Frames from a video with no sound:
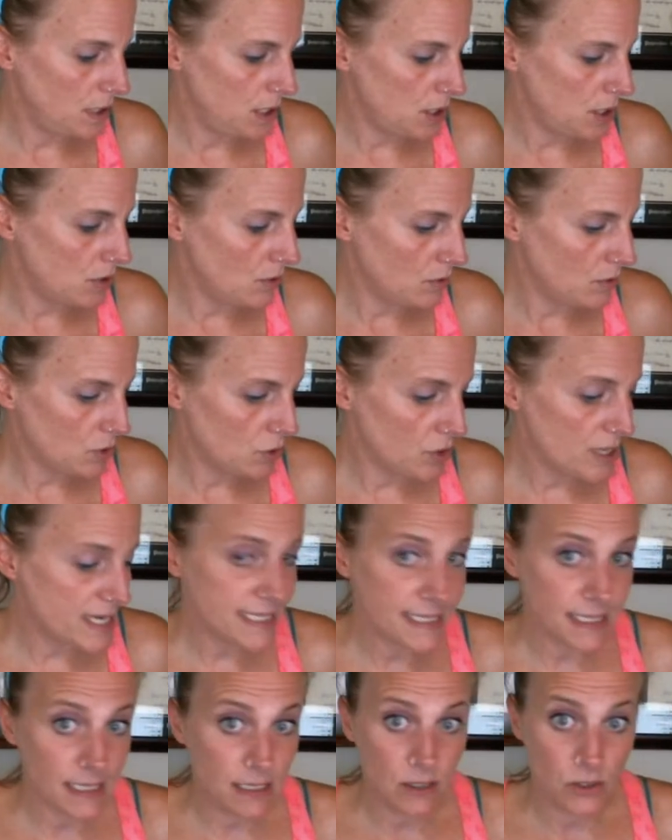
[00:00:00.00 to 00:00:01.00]
you know,
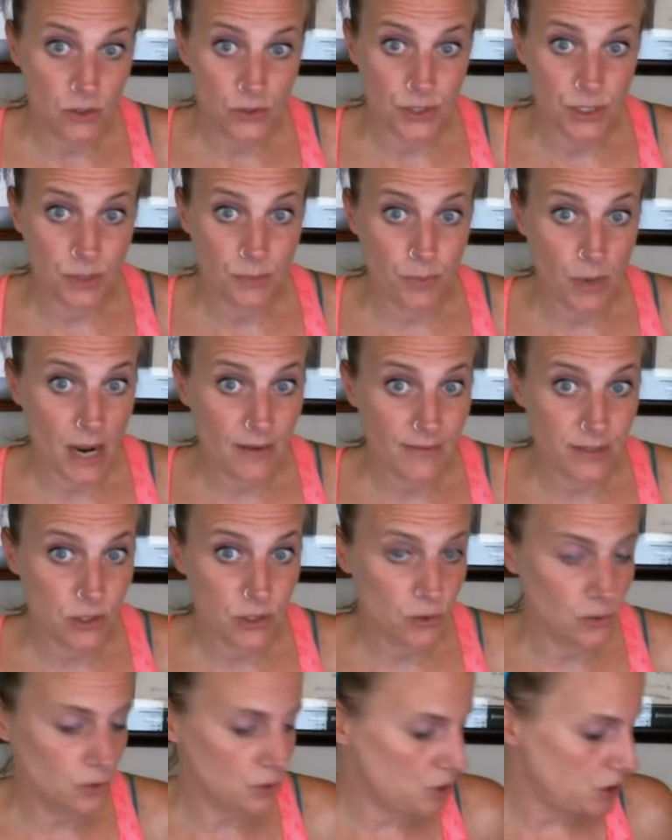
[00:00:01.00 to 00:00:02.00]
Creasy, who's the private
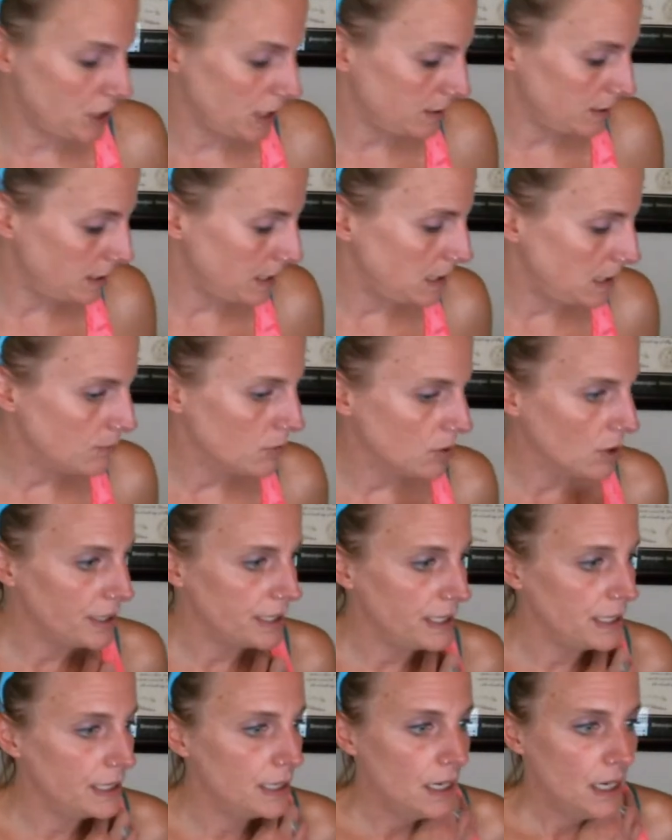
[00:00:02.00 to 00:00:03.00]
school chick that he brought
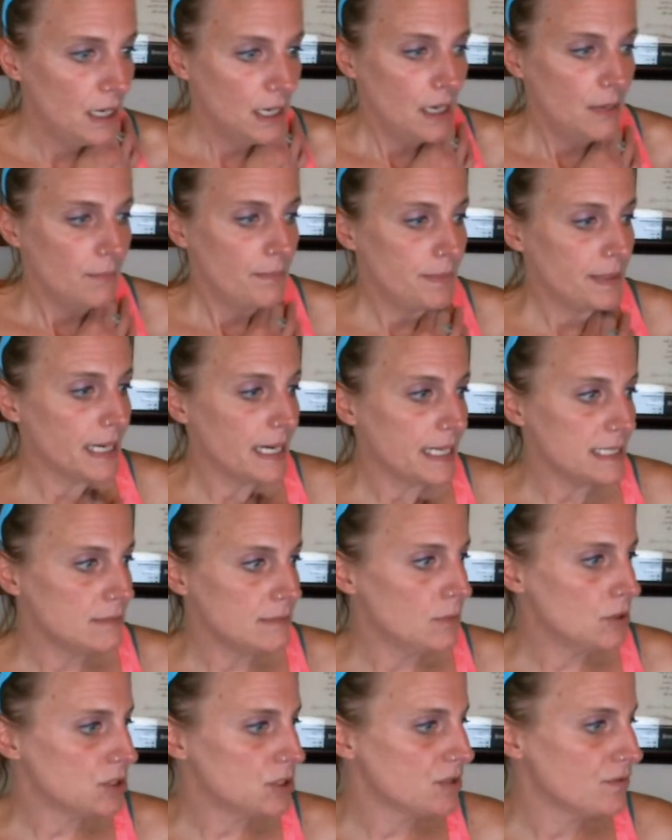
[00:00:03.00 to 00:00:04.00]
in. But guys,
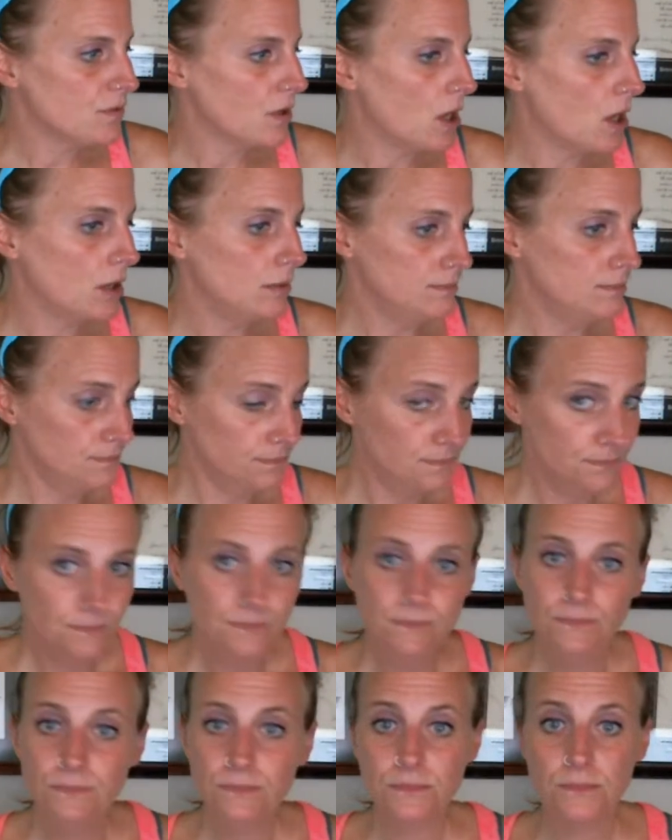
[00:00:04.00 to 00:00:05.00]
most of all,
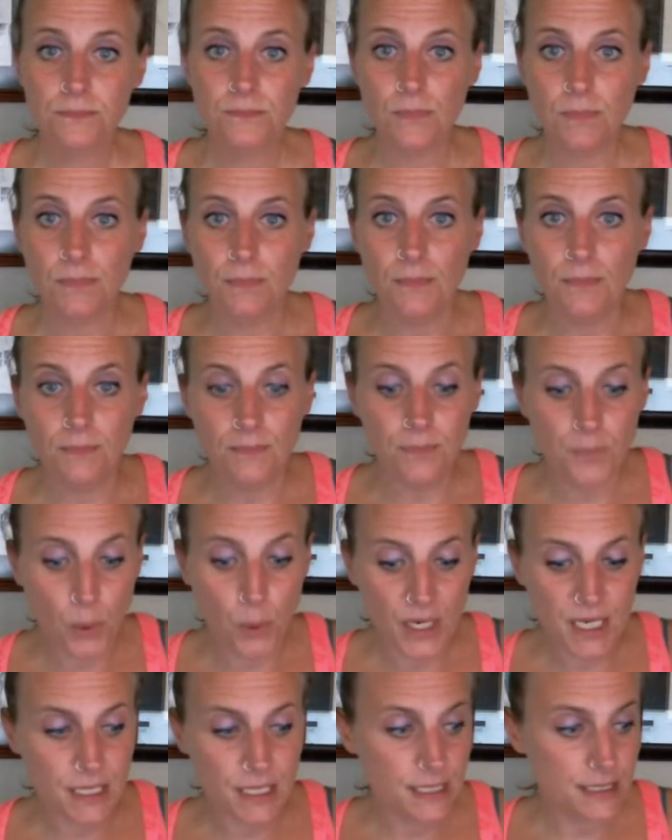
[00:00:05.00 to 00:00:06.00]

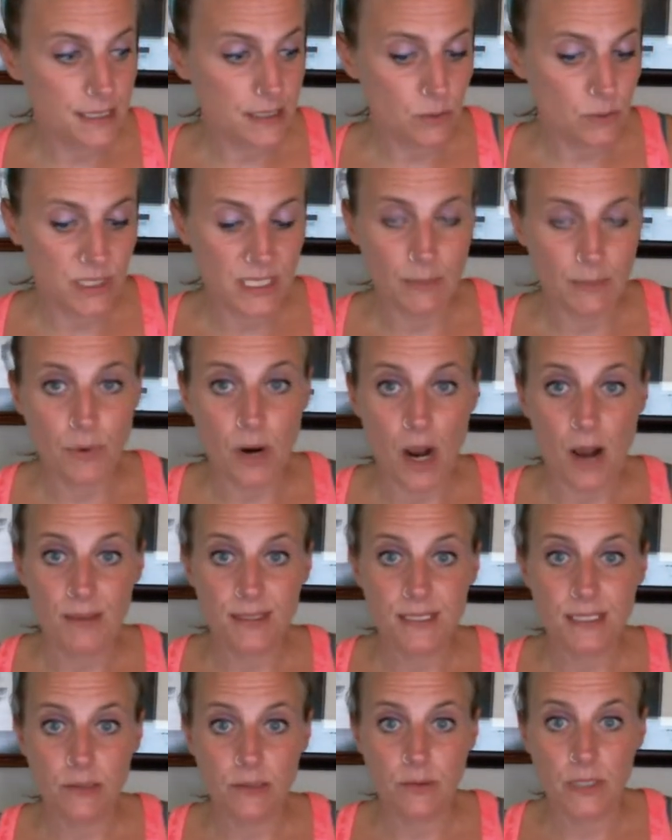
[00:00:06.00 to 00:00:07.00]
point of this was I
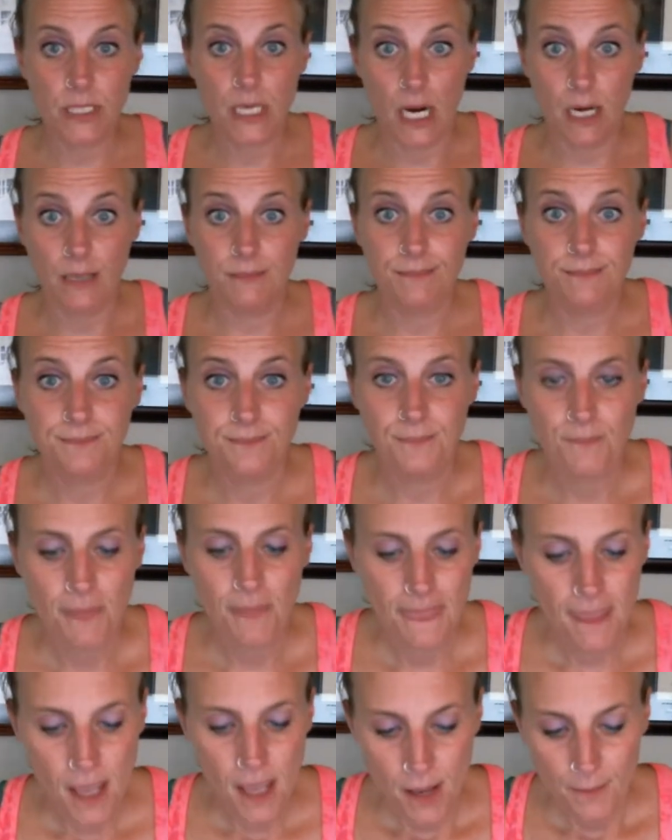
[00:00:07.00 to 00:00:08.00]
promised it would come.
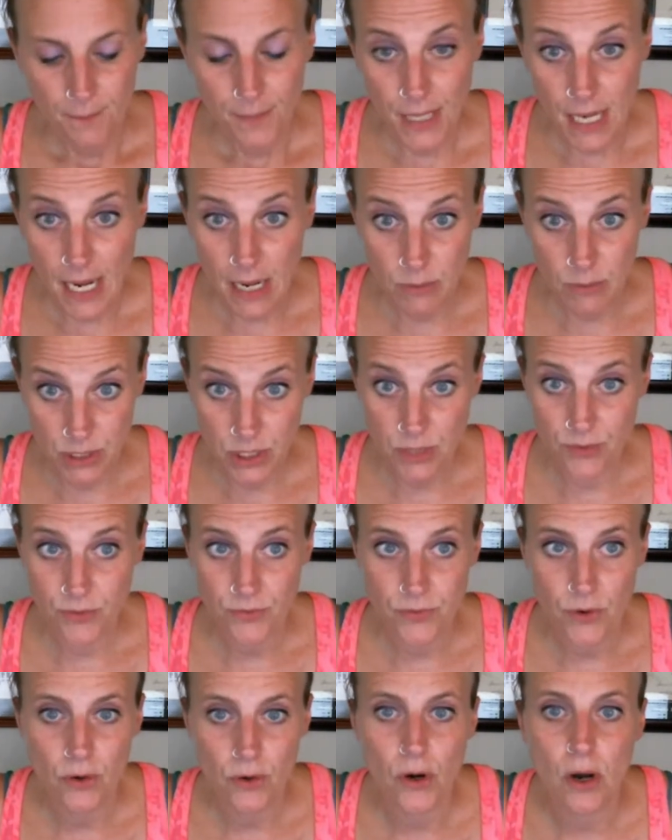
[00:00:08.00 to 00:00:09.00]
But I was on the
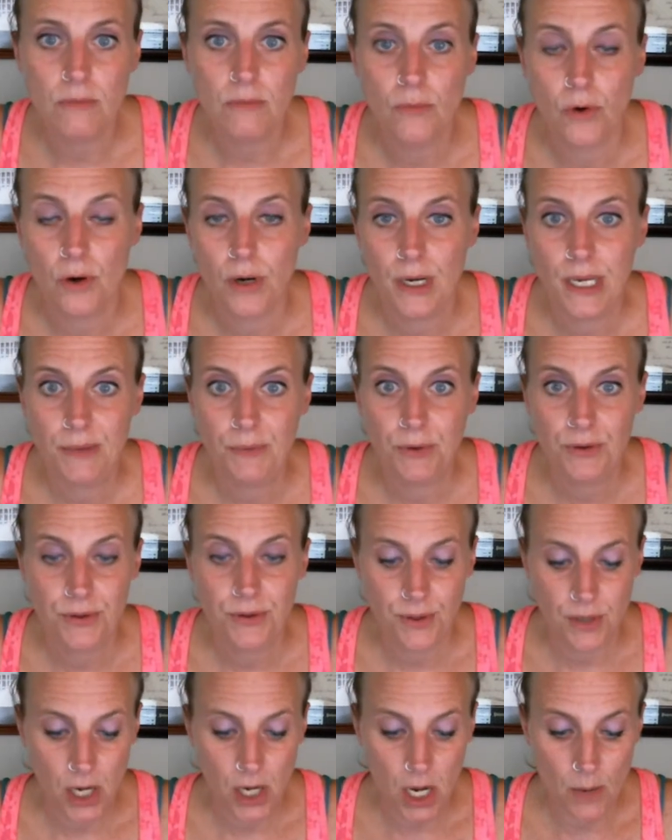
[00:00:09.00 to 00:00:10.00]
phone all morning with
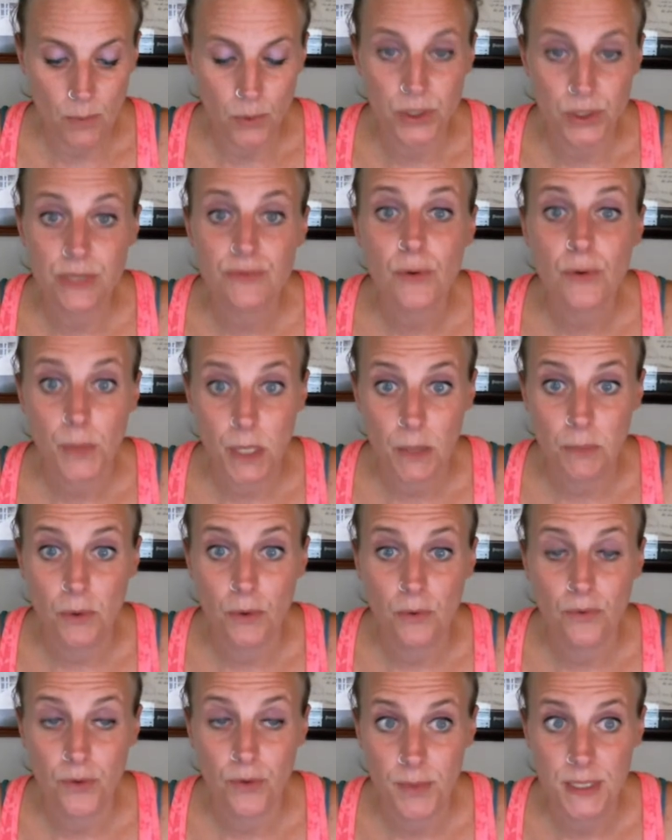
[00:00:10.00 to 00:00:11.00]
a couple different
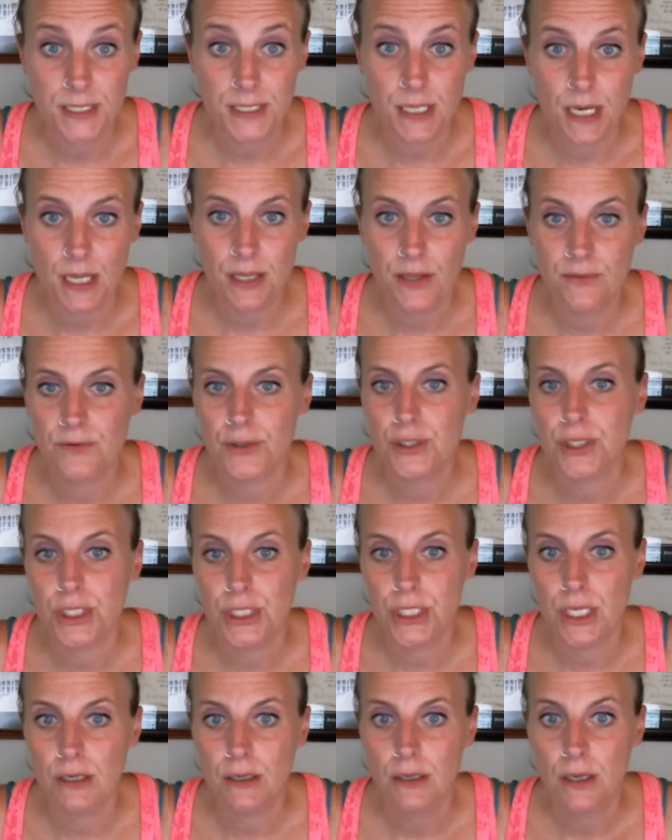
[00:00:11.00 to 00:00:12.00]
people from inside the
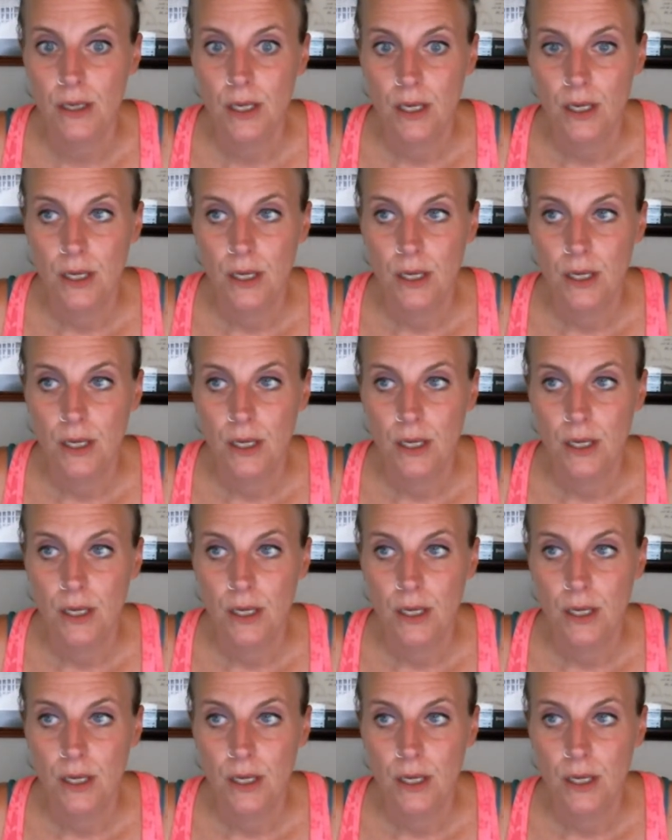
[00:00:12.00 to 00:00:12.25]
Virginia